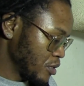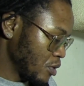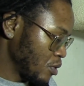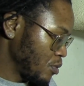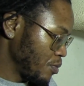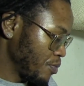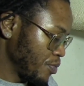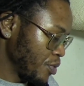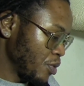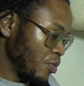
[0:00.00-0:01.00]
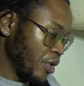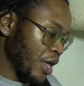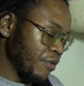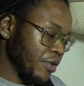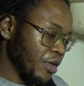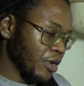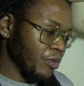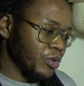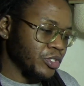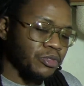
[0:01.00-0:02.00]
So we have
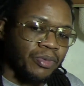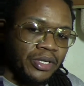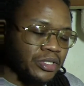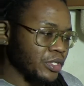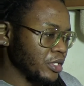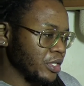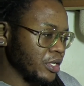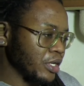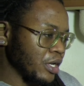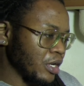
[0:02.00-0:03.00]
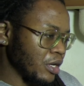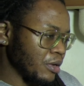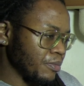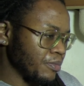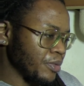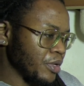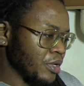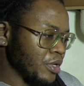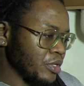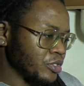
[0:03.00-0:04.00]
here, which is basically
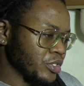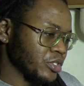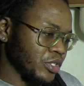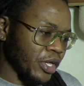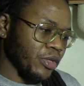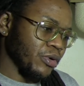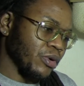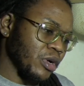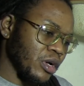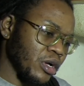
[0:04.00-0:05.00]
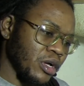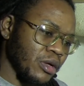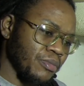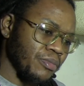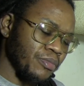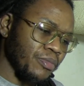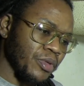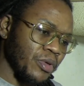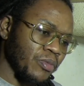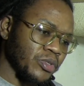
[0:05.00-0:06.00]
just like your
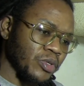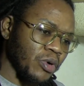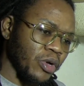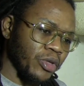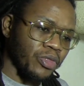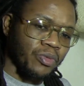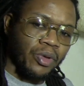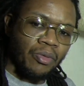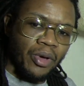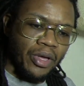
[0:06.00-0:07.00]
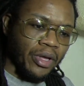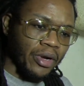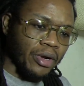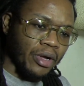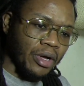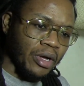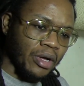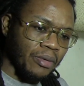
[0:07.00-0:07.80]
what's it called? Your three-way here.